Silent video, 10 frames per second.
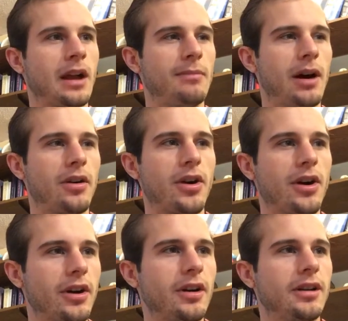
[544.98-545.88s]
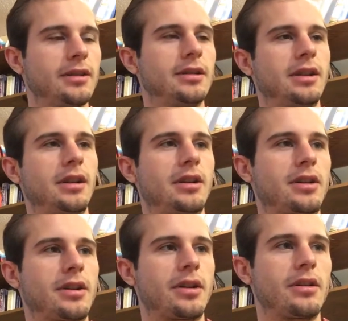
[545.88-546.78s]
about her
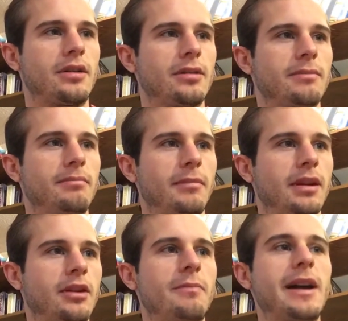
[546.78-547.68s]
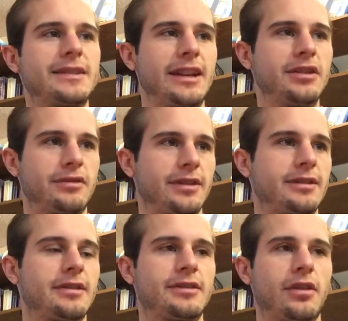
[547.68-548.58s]
her her best
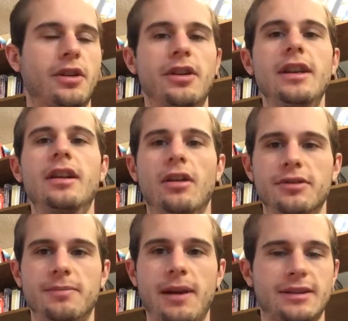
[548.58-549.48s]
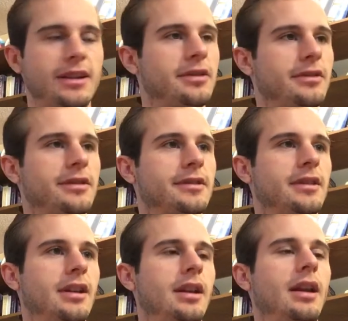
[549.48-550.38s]
interest so her ego's best interest
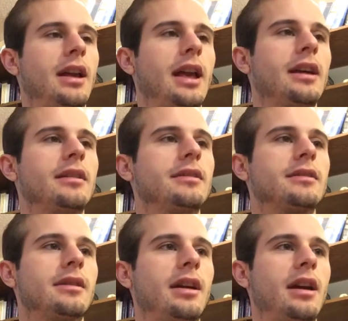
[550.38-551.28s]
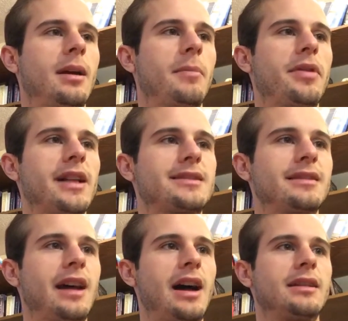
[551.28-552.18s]
and but that's
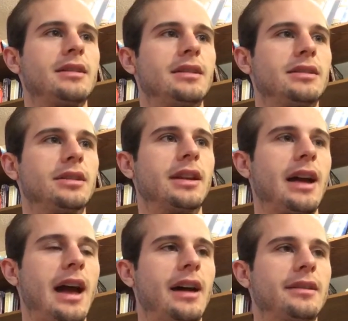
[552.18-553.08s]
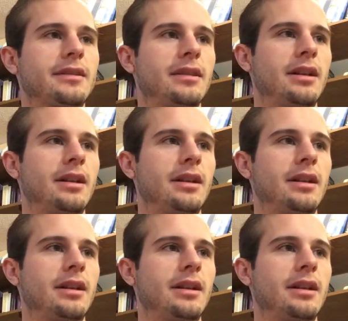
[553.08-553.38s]
not looking at